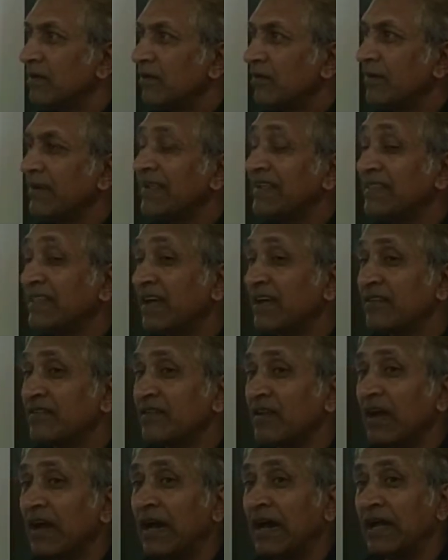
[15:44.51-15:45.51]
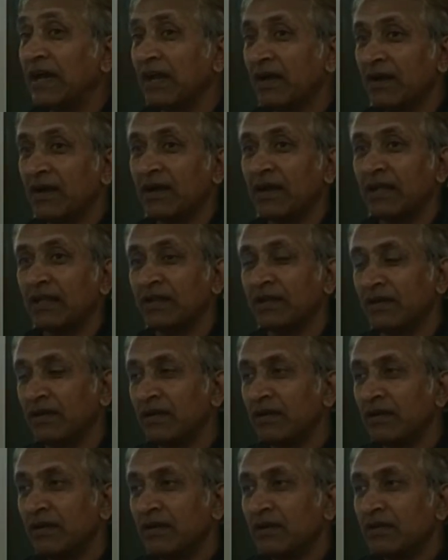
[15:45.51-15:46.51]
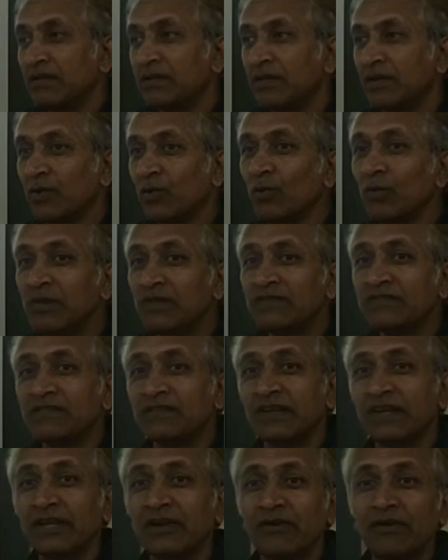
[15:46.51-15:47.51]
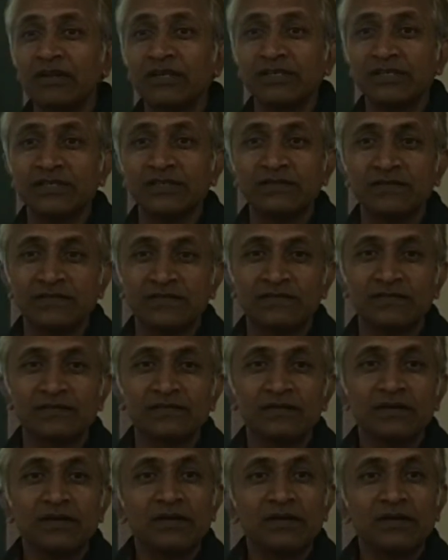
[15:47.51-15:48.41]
or ethos are rather the rules, regulations,